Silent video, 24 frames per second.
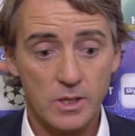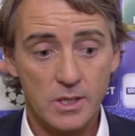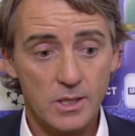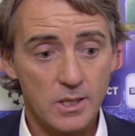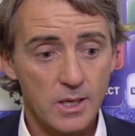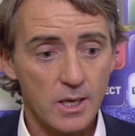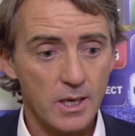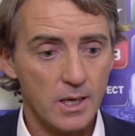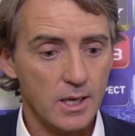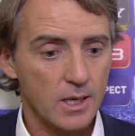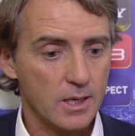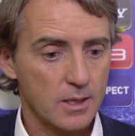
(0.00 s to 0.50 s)
he
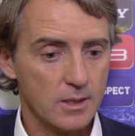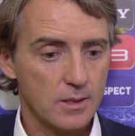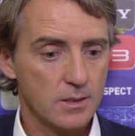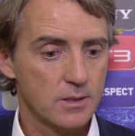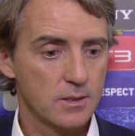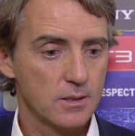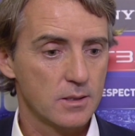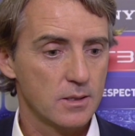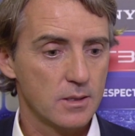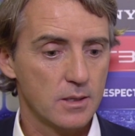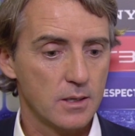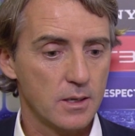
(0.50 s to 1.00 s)
think.
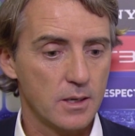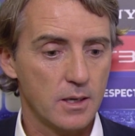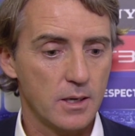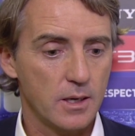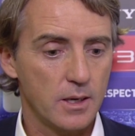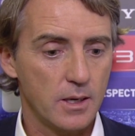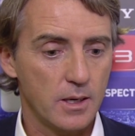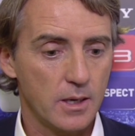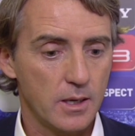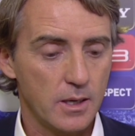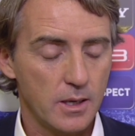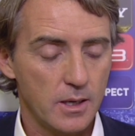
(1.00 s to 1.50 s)

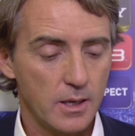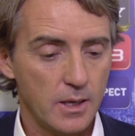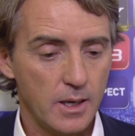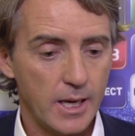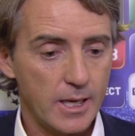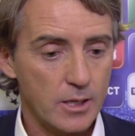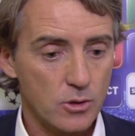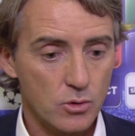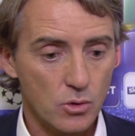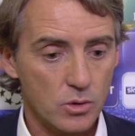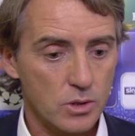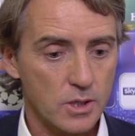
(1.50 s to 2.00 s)

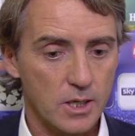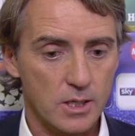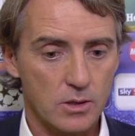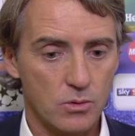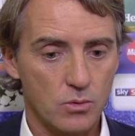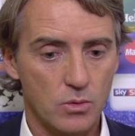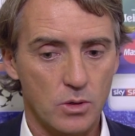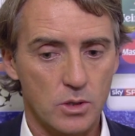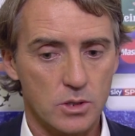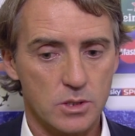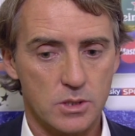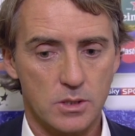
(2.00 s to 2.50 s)
I thought that
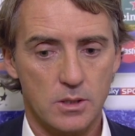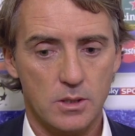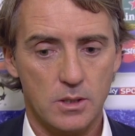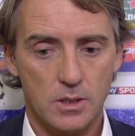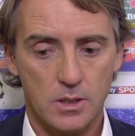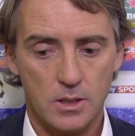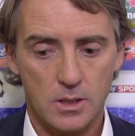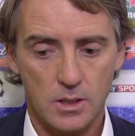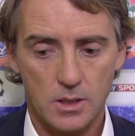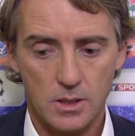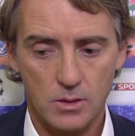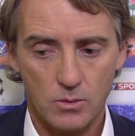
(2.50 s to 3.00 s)

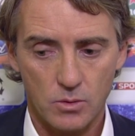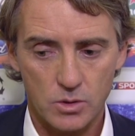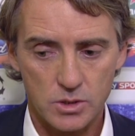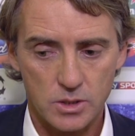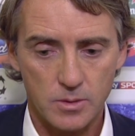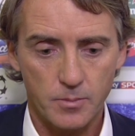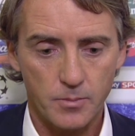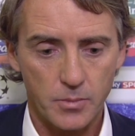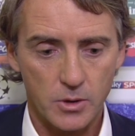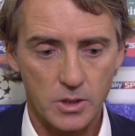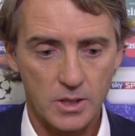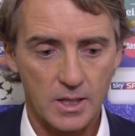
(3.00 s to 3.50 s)
was
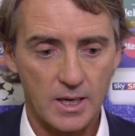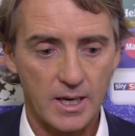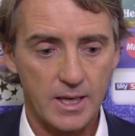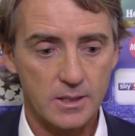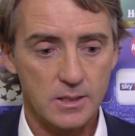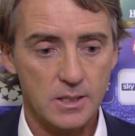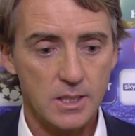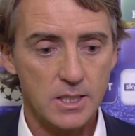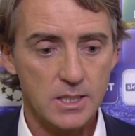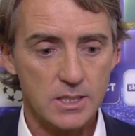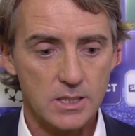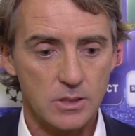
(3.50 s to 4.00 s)
important
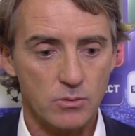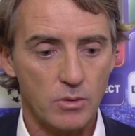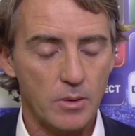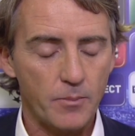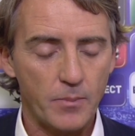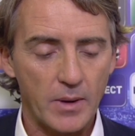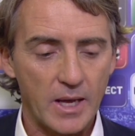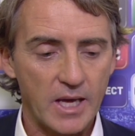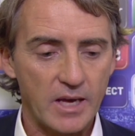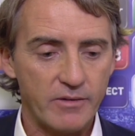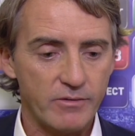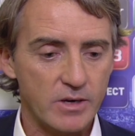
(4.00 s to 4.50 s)
like this. We
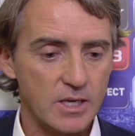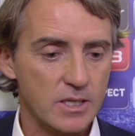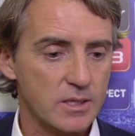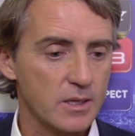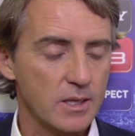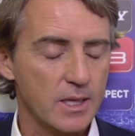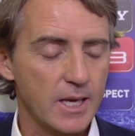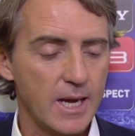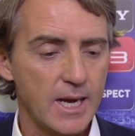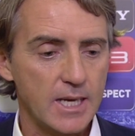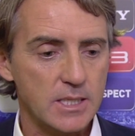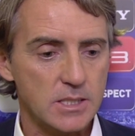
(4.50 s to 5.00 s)
play every 3
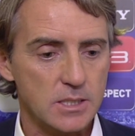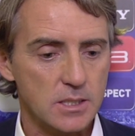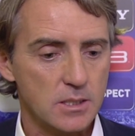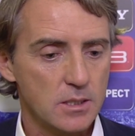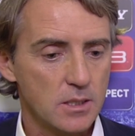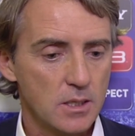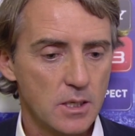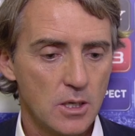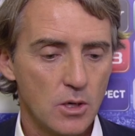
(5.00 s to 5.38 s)
days.